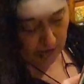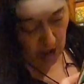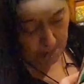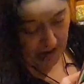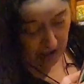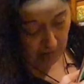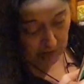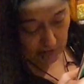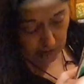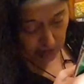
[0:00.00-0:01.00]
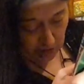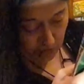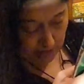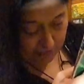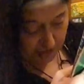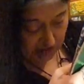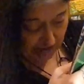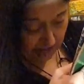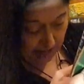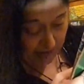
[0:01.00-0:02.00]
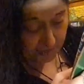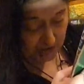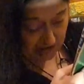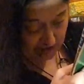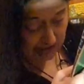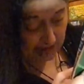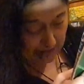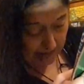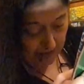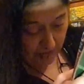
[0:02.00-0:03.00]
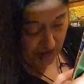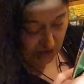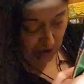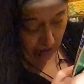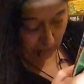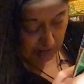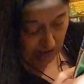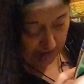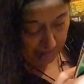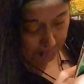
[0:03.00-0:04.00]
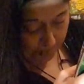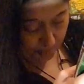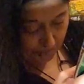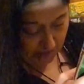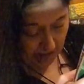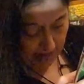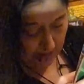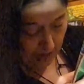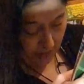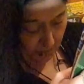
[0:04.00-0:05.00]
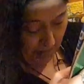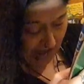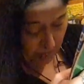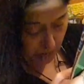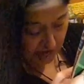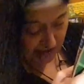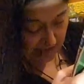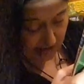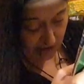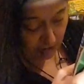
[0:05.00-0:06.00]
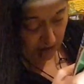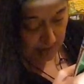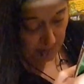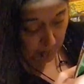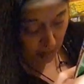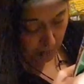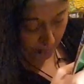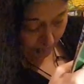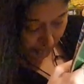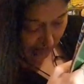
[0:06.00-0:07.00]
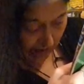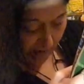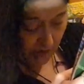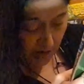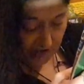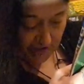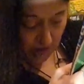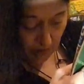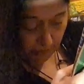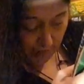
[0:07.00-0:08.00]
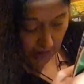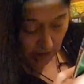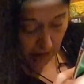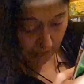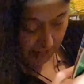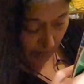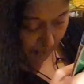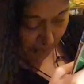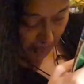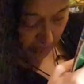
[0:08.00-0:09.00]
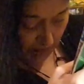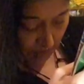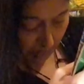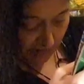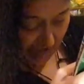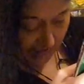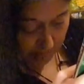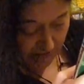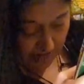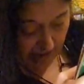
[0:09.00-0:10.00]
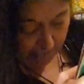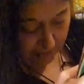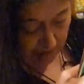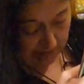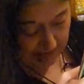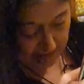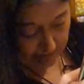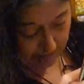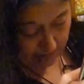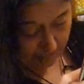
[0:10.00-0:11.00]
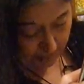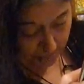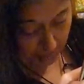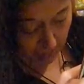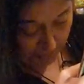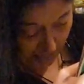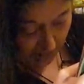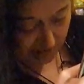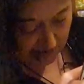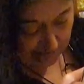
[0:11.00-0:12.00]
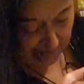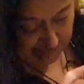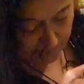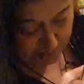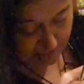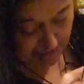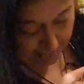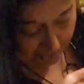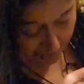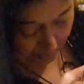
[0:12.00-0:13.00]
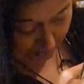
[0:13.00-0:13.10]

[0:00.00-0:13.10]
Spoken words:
No parent should have to see their child die. The pain was indescribable. The only silver of comfort was that I'd been there for her first and last breath.